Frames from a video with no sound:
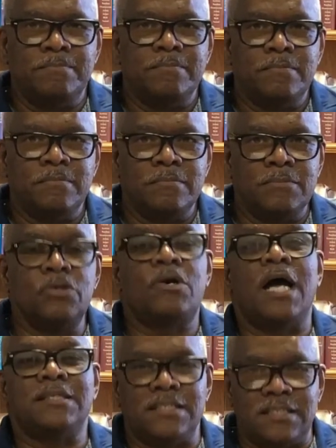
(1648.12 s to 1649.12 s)
you have to
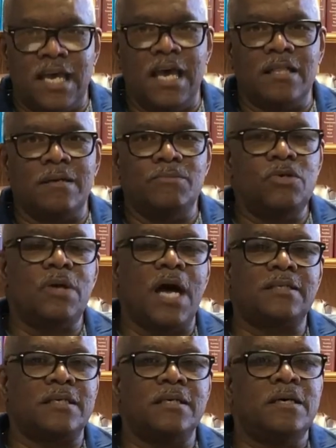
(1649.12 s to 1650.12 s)
scale them, you got to
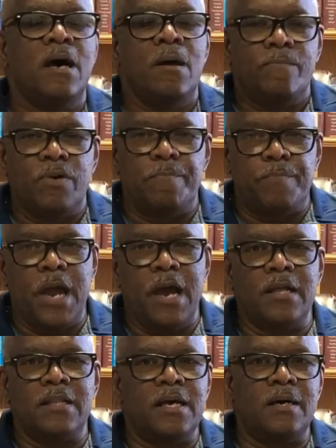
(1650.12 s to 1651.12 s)
prepare them
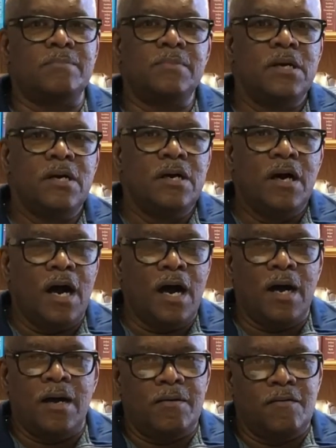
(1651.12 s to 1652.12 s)

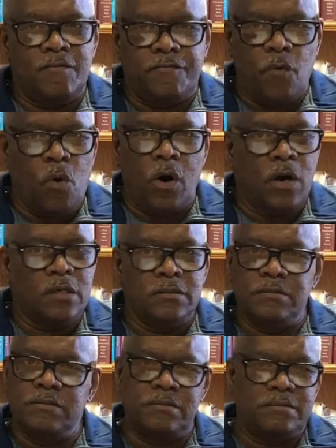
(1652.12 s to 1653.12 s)
for,
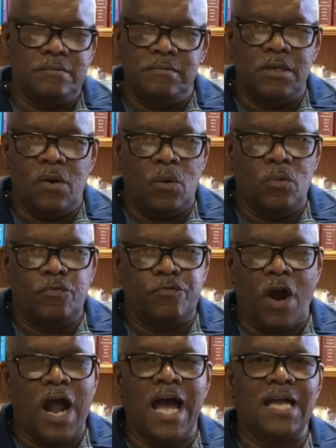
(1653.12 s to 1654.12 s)
you know, frying
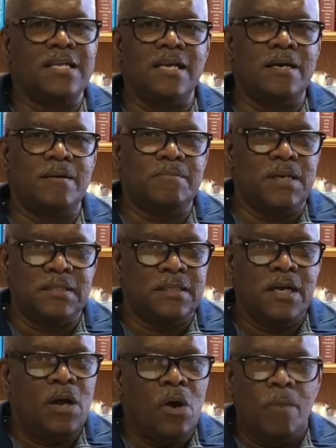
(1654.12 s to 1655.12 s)
them and
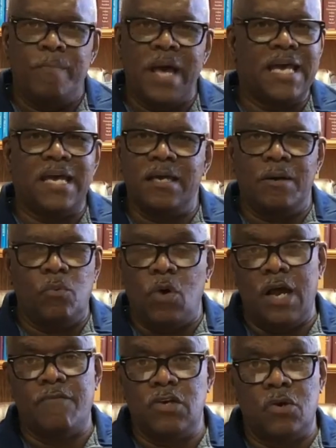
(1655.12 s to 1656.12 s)
baking or whatever you're going
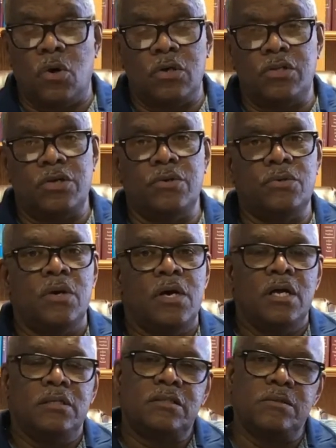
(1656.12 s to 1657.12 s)
to do to
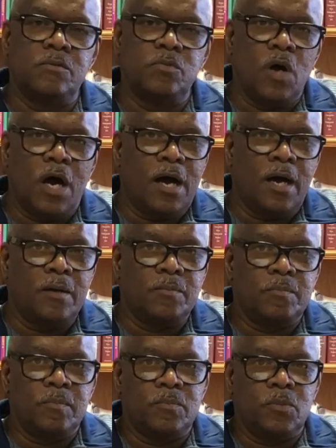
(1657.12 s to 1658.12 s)

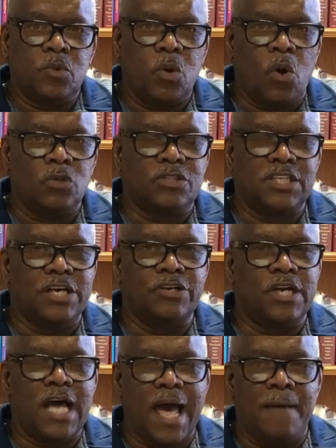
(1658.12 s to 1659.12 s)
cause dinner to happen.
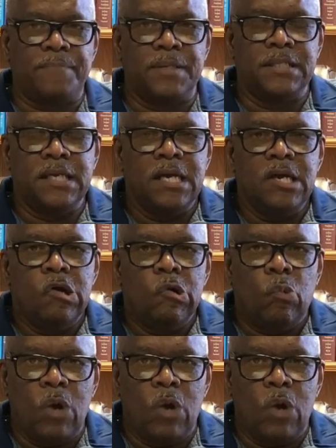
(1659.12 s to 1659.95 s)
Well,